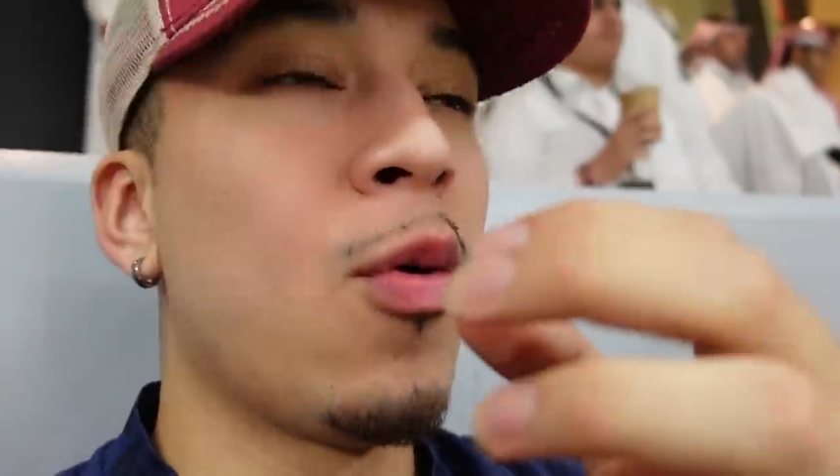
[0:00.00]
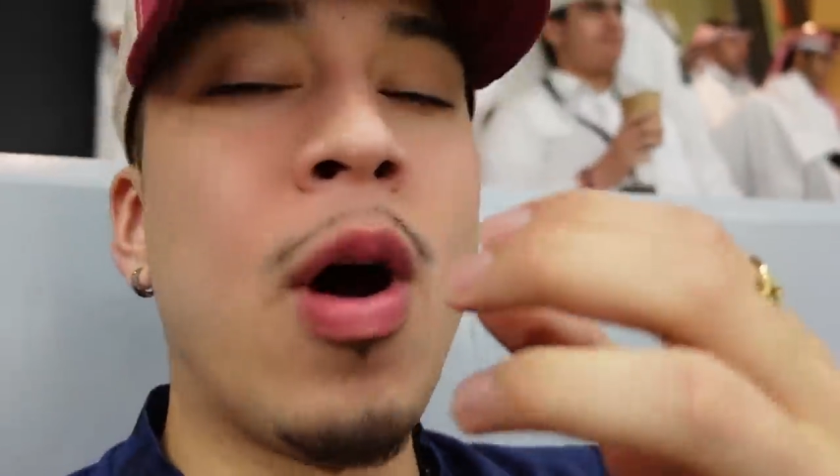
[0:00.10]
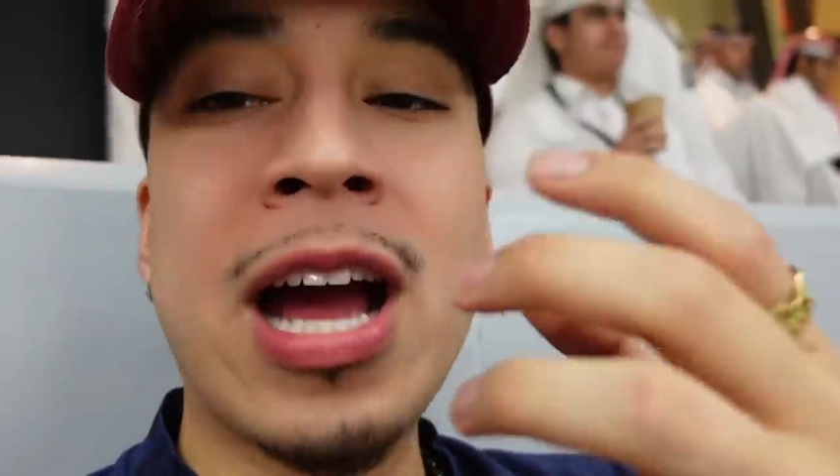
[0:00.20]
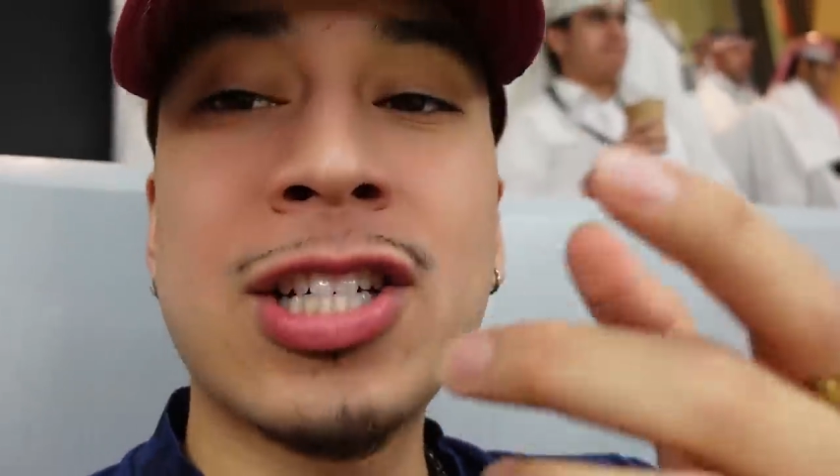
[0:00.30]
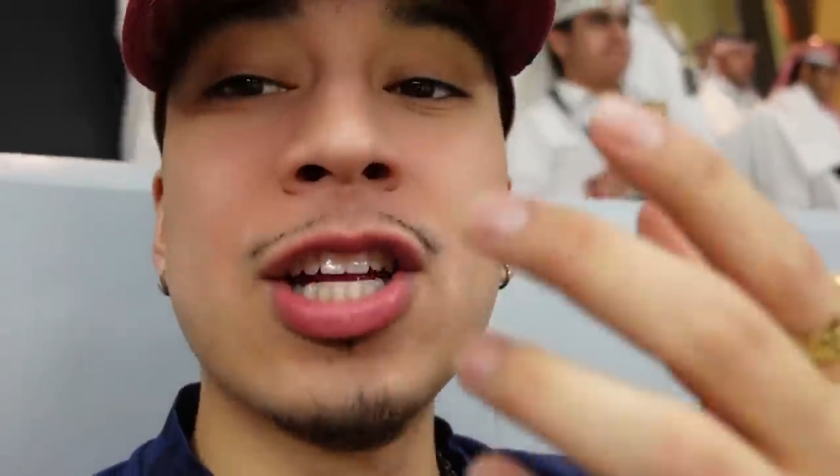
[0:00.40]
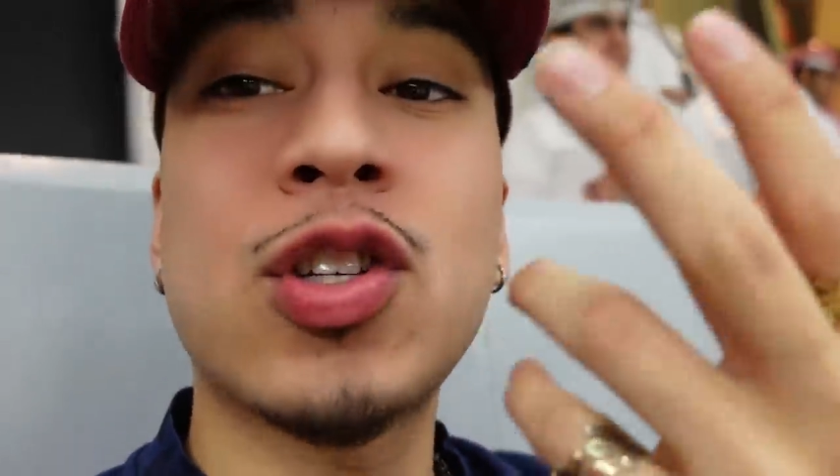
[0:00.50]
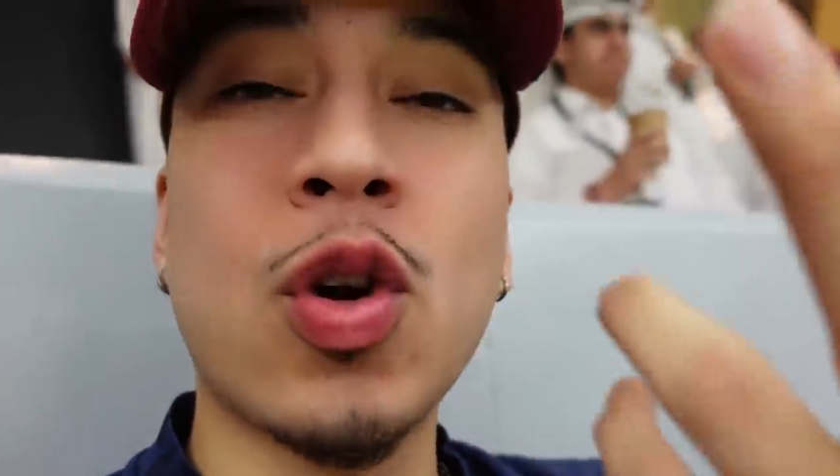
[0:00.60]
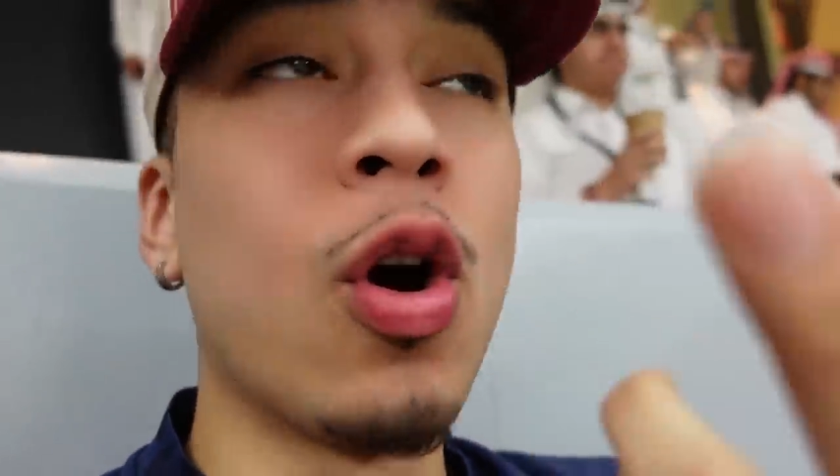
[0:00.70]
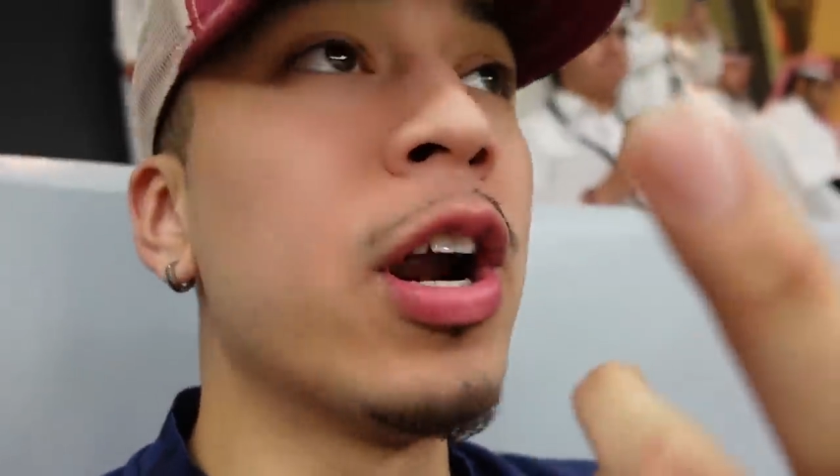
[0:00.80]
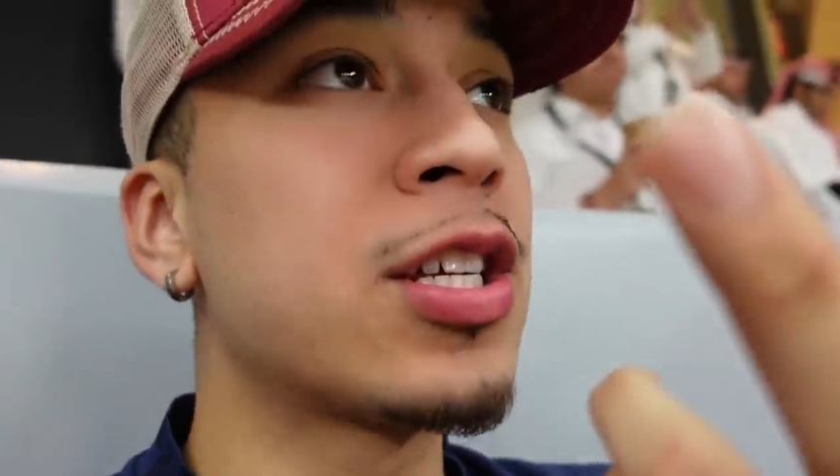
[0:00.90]
Well, actually, the
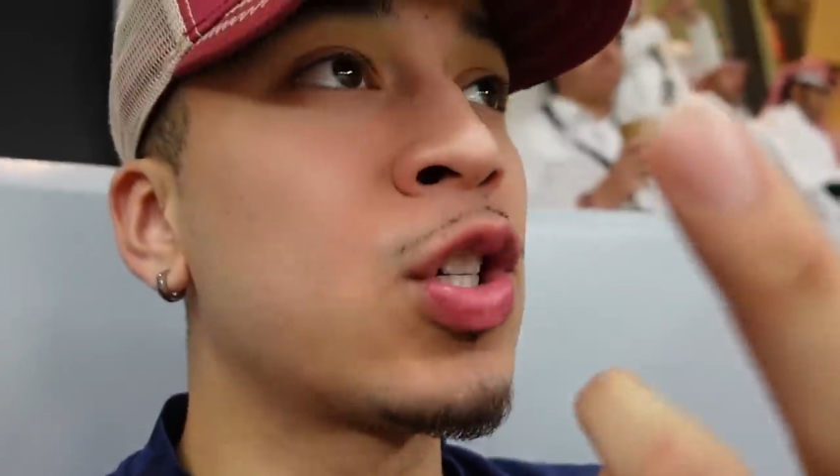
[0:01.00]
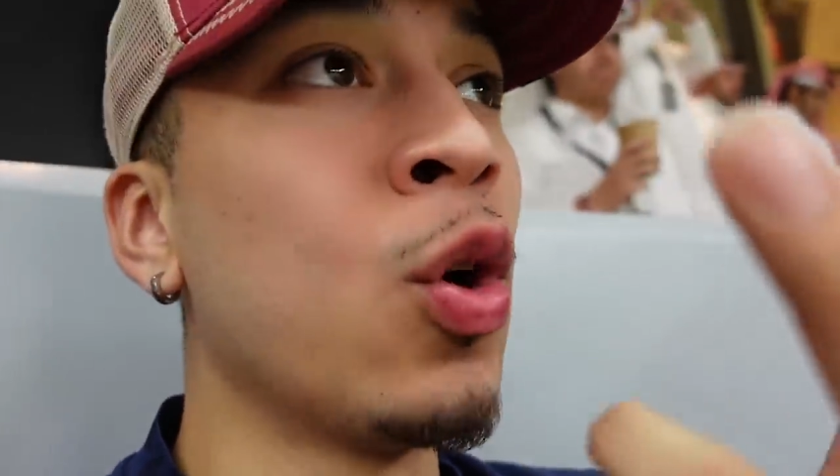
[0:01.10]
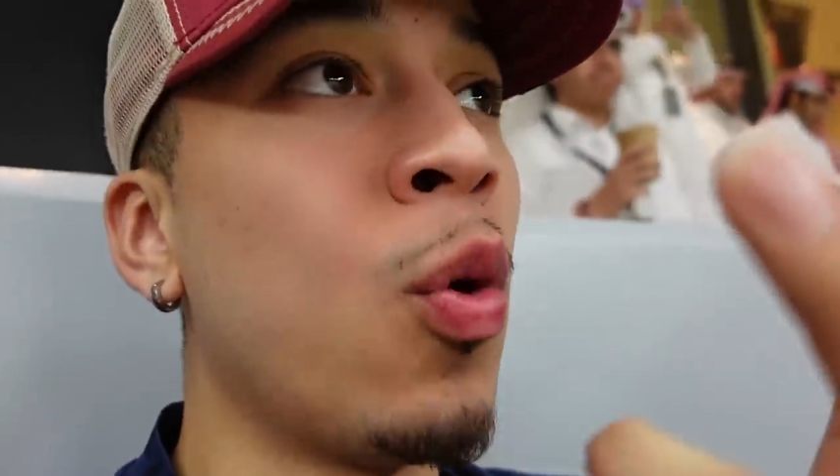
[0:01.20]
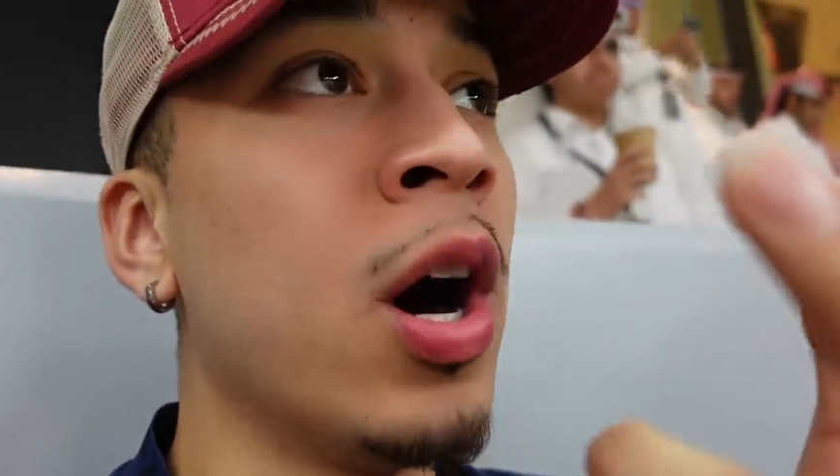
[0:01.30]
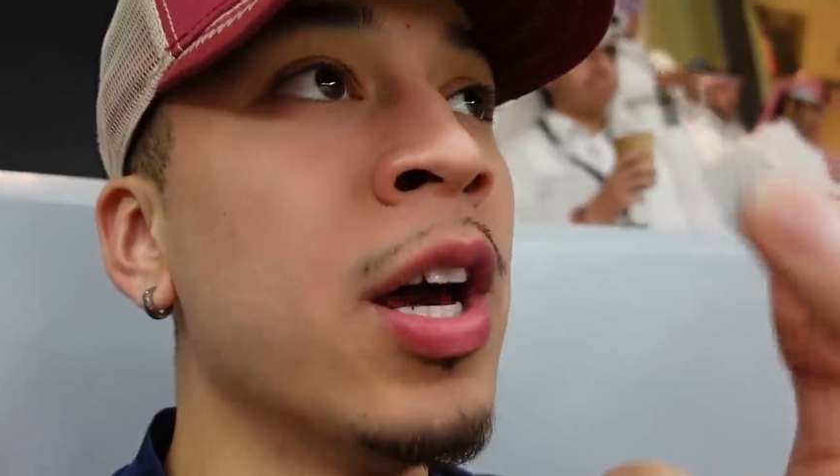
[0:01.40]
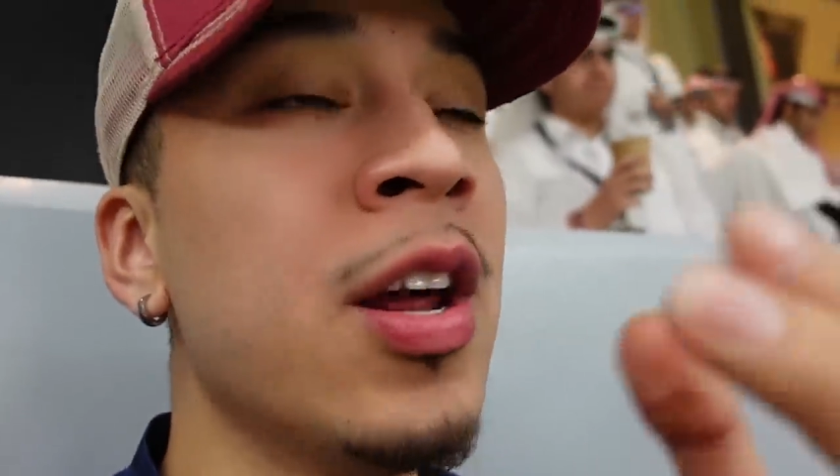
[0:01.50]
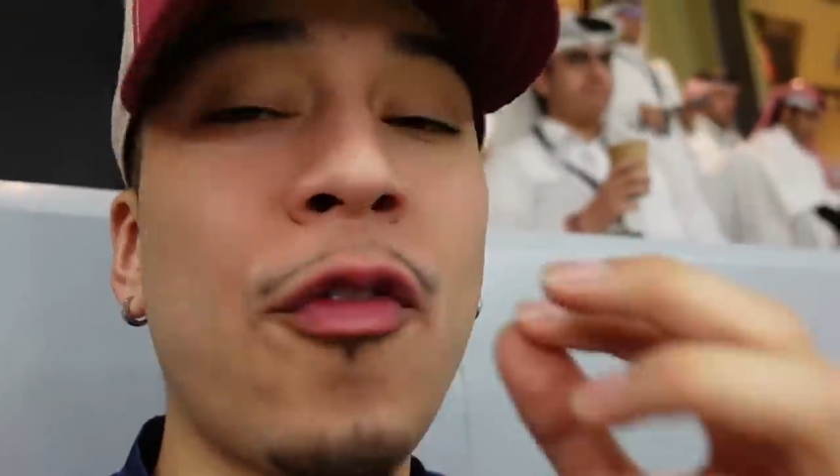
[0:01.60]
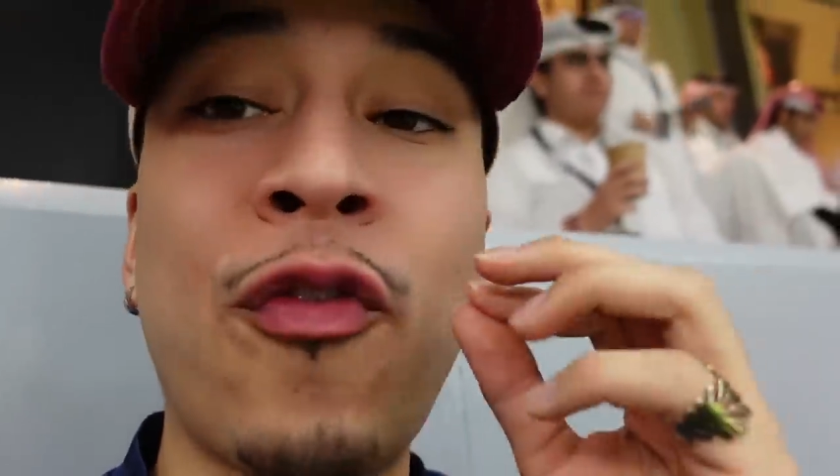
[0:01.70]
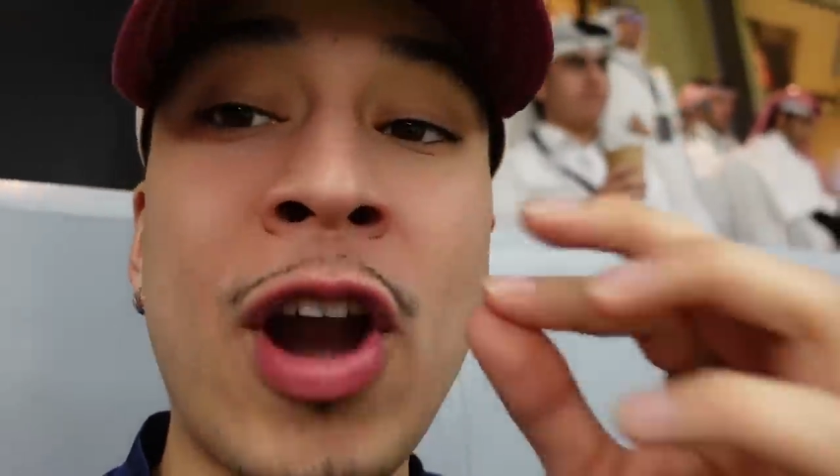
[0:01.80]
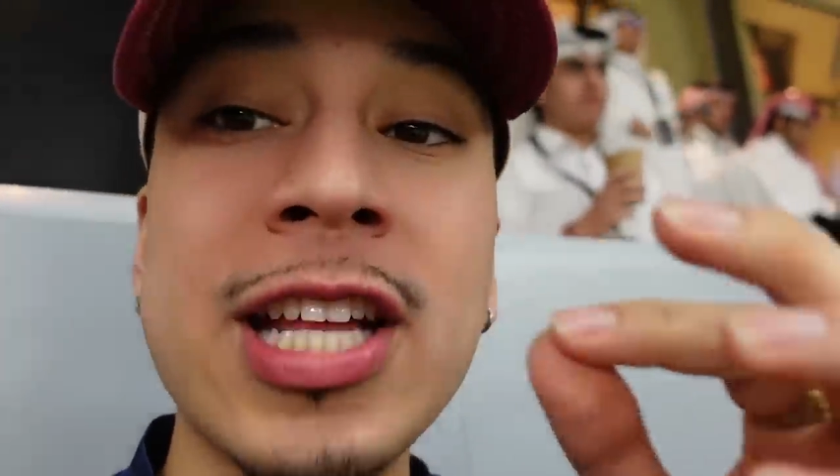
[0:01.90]
score is 2-1.
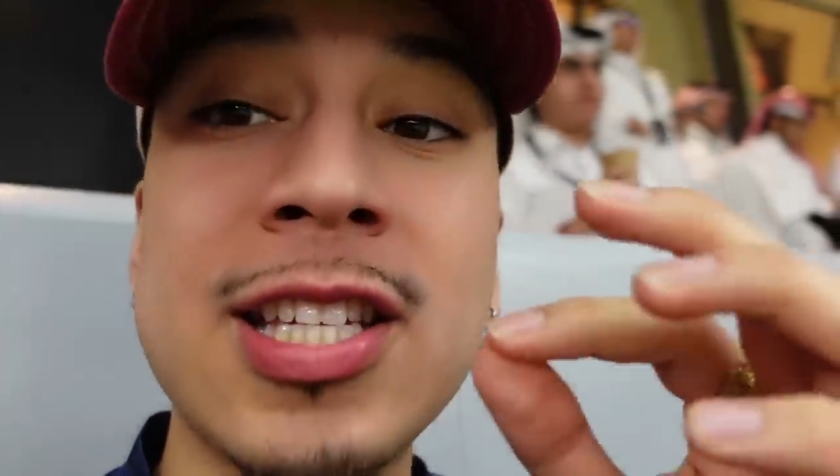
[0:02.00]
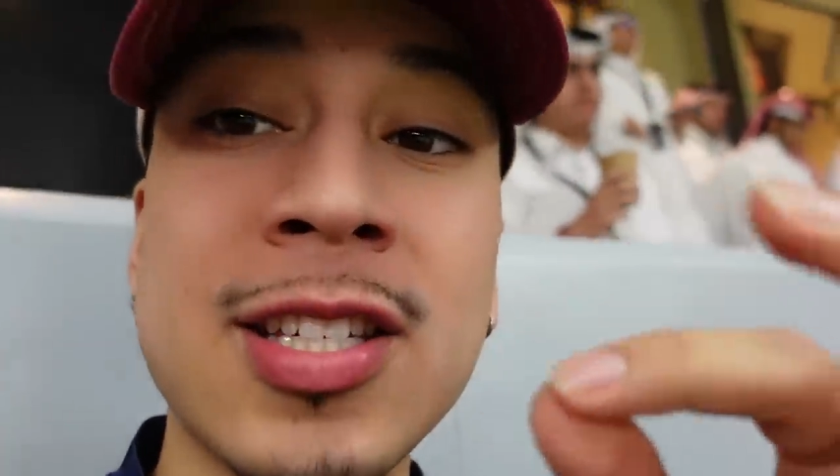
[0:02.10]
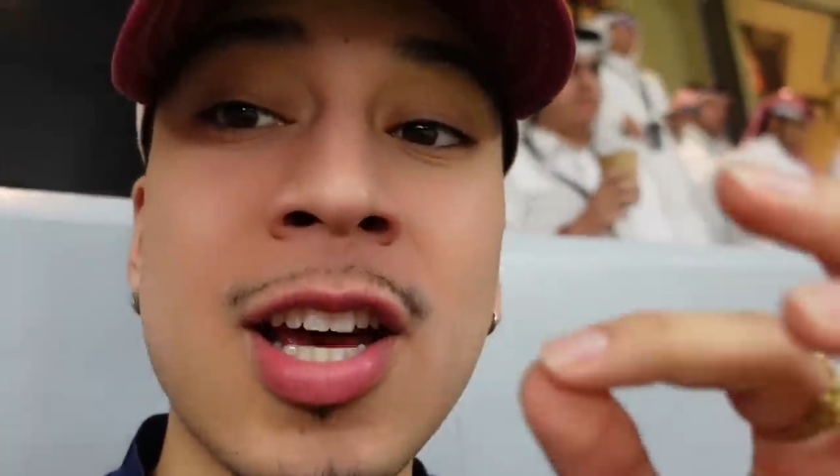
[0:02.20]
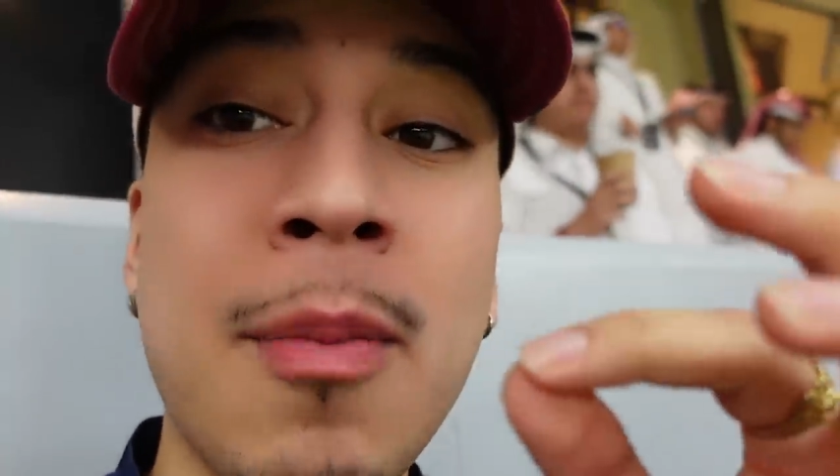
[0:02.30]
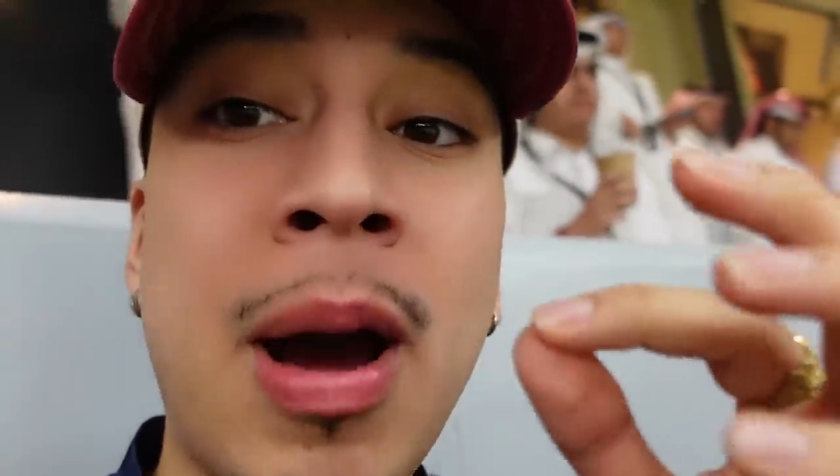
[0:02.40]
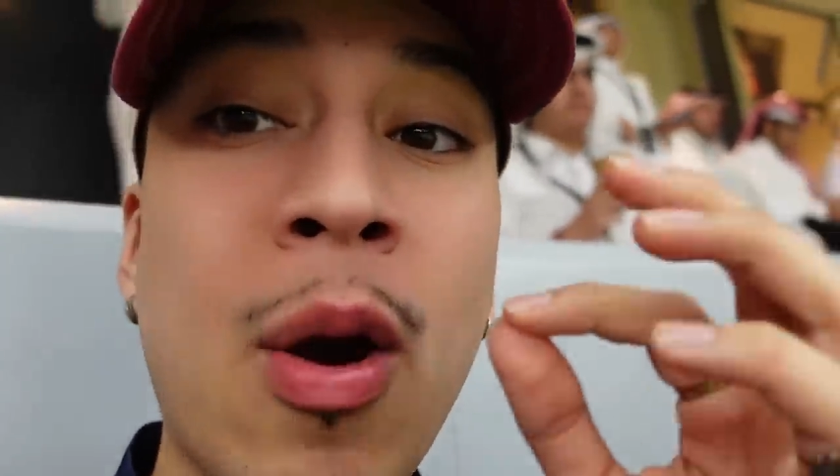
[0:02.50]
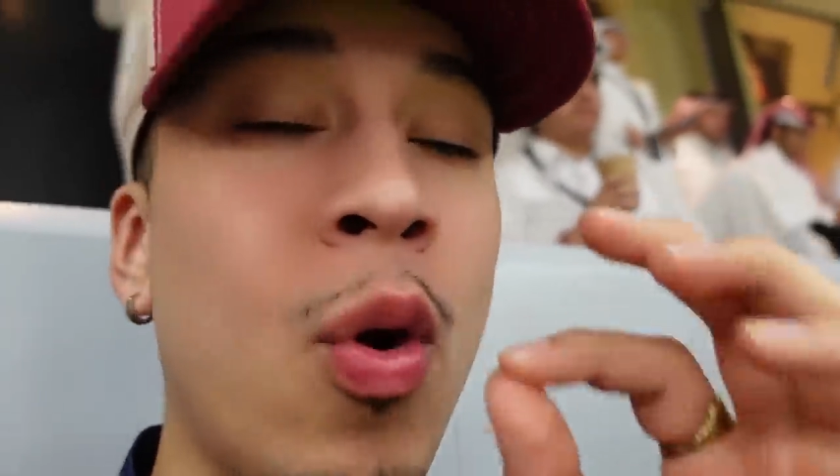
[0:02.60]
France is up by